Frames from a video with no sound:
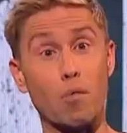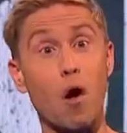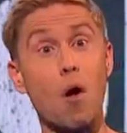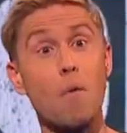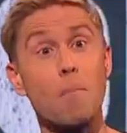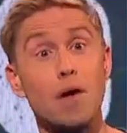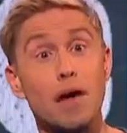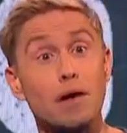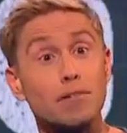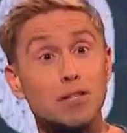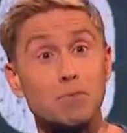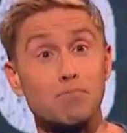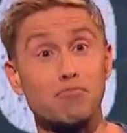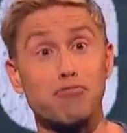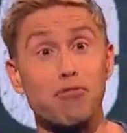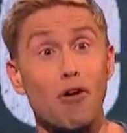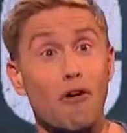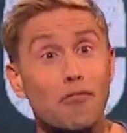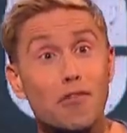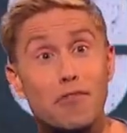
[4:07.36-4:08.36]
won't be able to
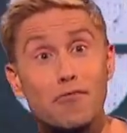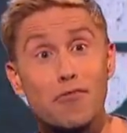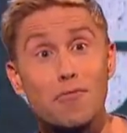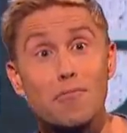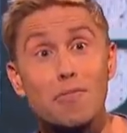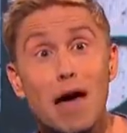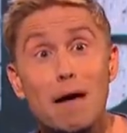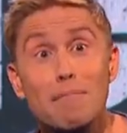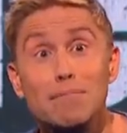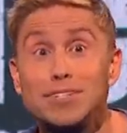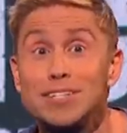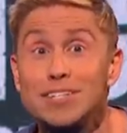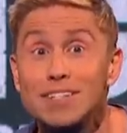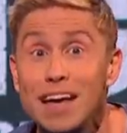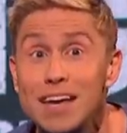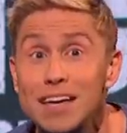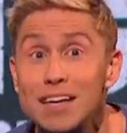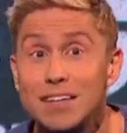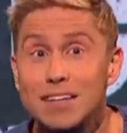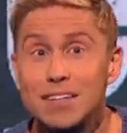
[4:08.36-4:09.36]
profit from their
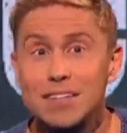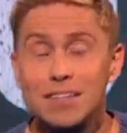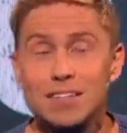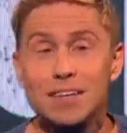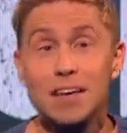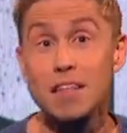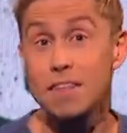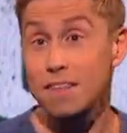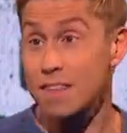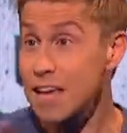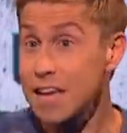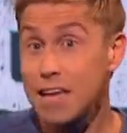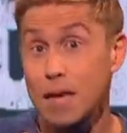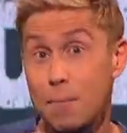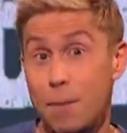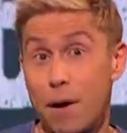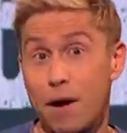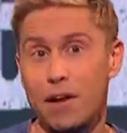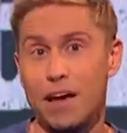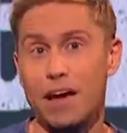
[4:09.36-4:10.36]
mistakes. Think
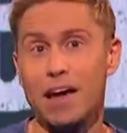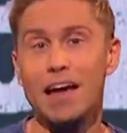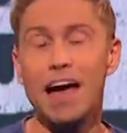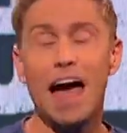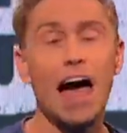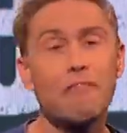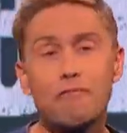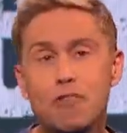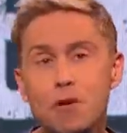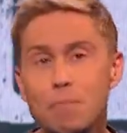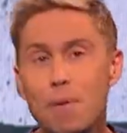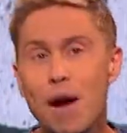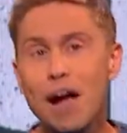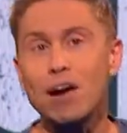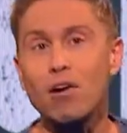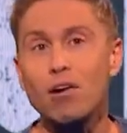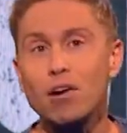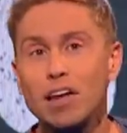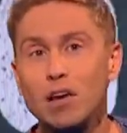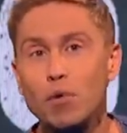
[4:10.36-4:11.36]
about it. Every
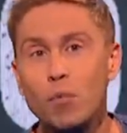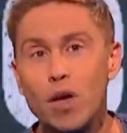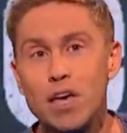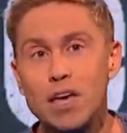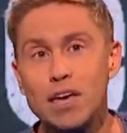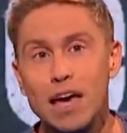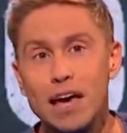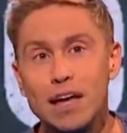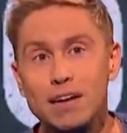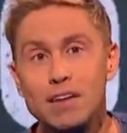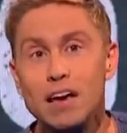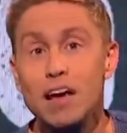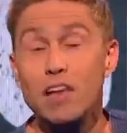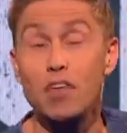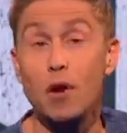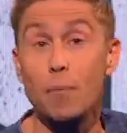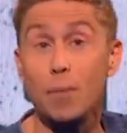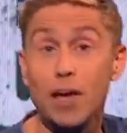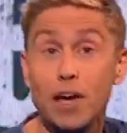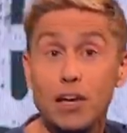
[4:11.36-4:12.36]
bank holiday weekend,
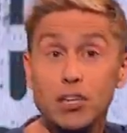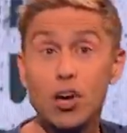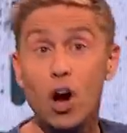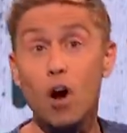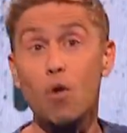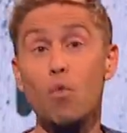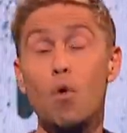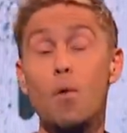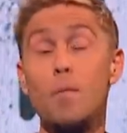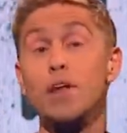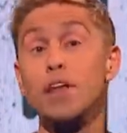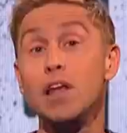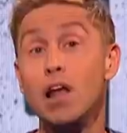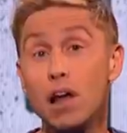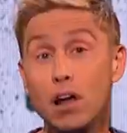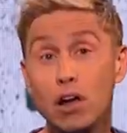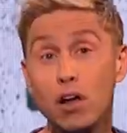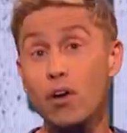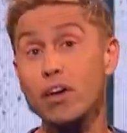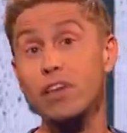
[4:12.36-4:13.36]
there'll be a young woman
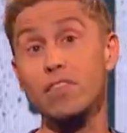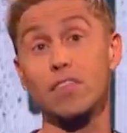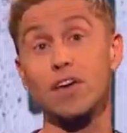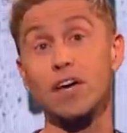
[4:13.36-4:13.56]
like